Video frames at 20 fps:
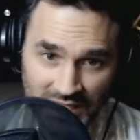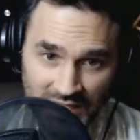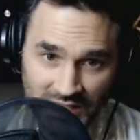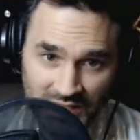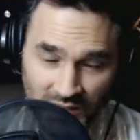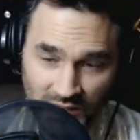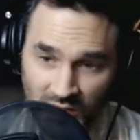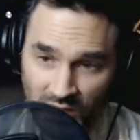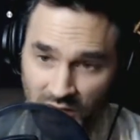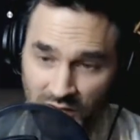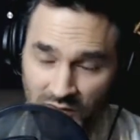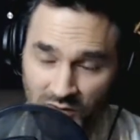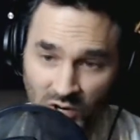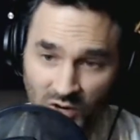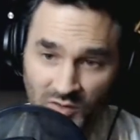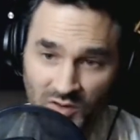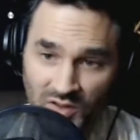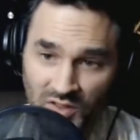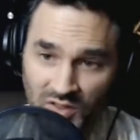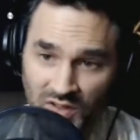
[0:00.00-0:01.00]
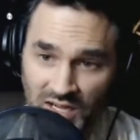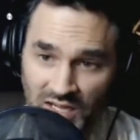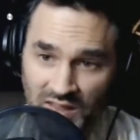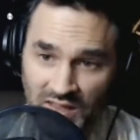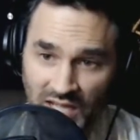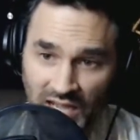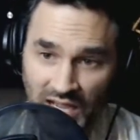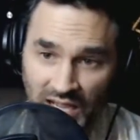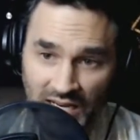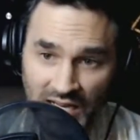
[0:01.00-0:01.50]
So don't even overthink
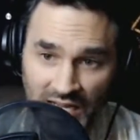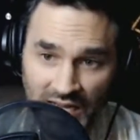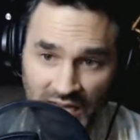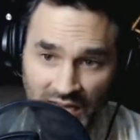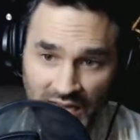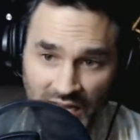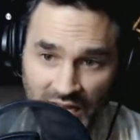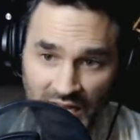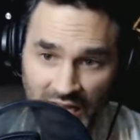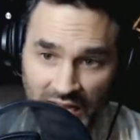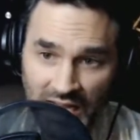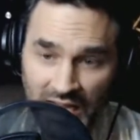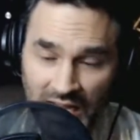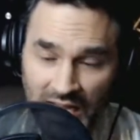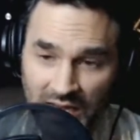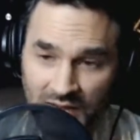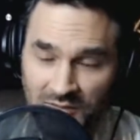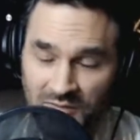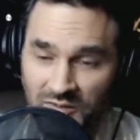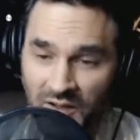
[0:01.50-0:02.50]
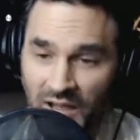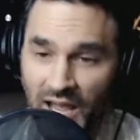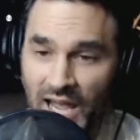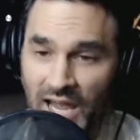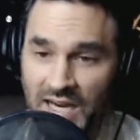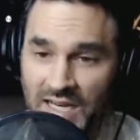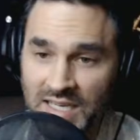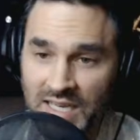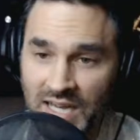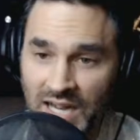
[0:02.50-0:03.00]
that. In
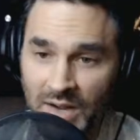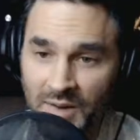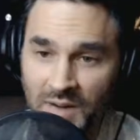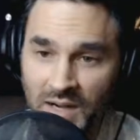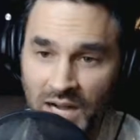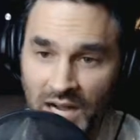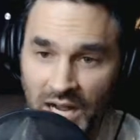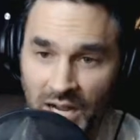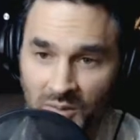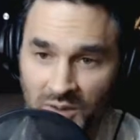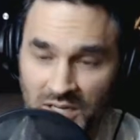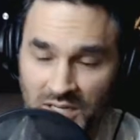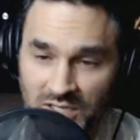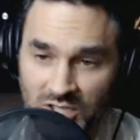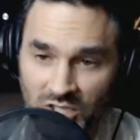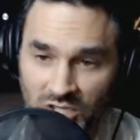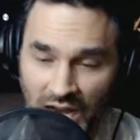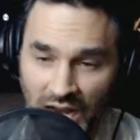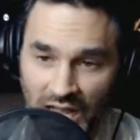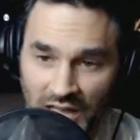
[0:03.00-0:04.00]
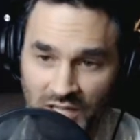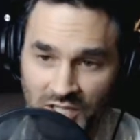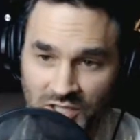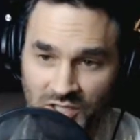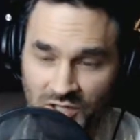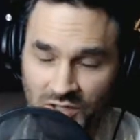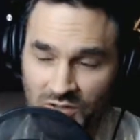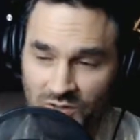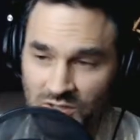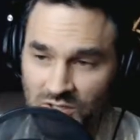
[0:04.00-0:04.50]
fact, I would challenge
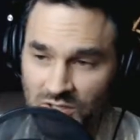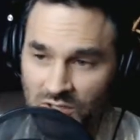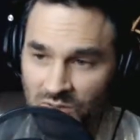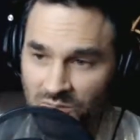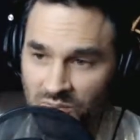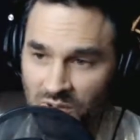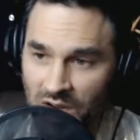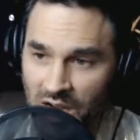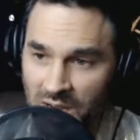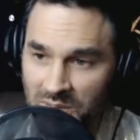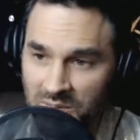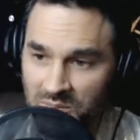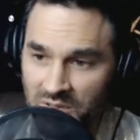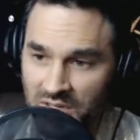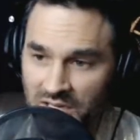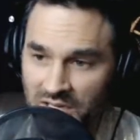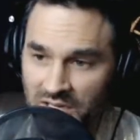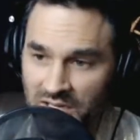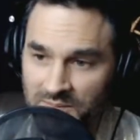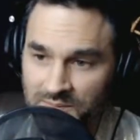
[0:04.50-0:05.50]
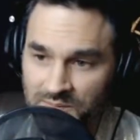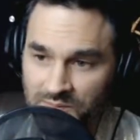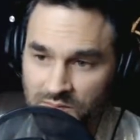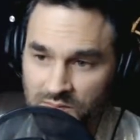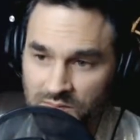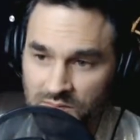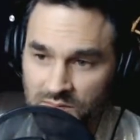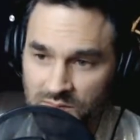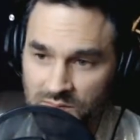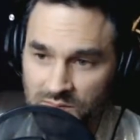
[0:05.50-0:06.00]
you to probably
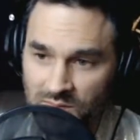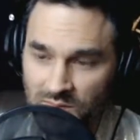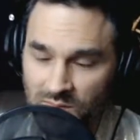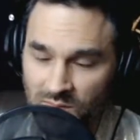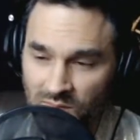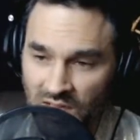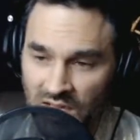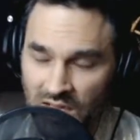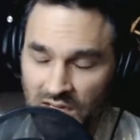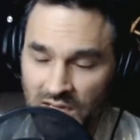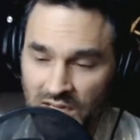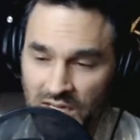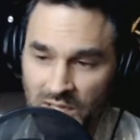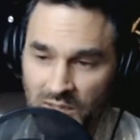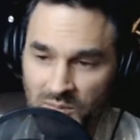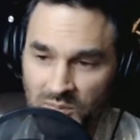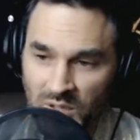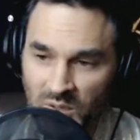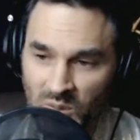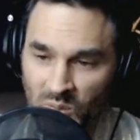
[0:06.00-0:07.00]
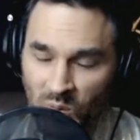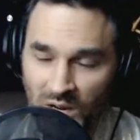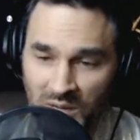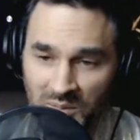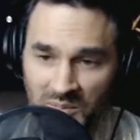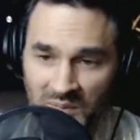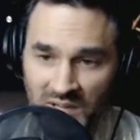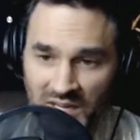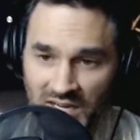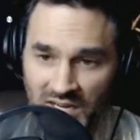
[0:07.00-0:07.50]
put
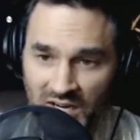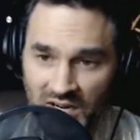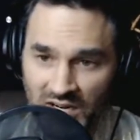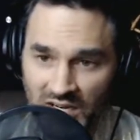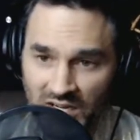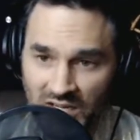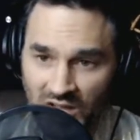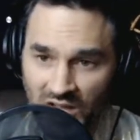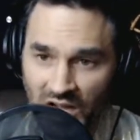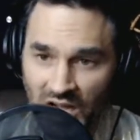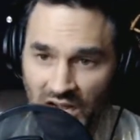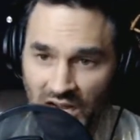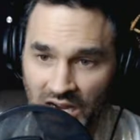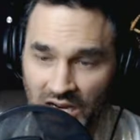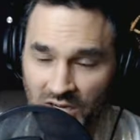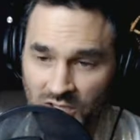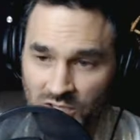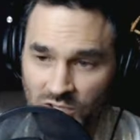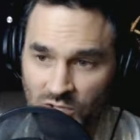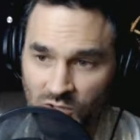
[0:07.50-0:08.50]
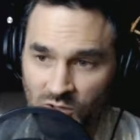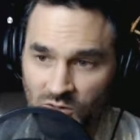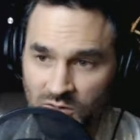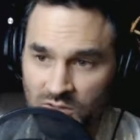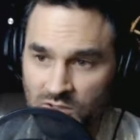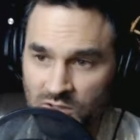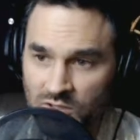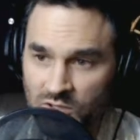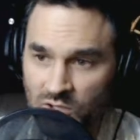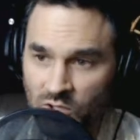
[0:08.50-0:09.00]
1 minute on a clock or
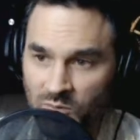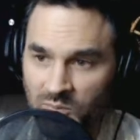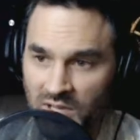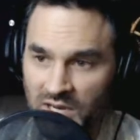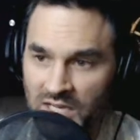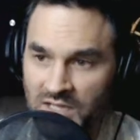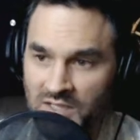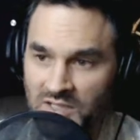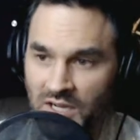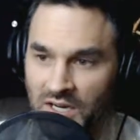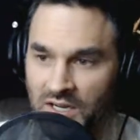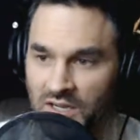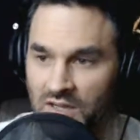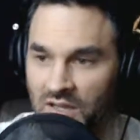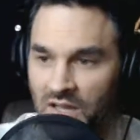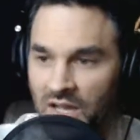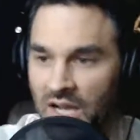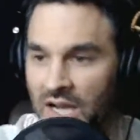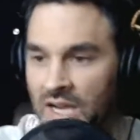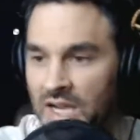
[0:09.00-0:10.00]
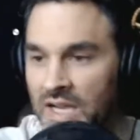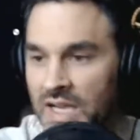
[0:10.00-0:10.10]
two minutes on a clock,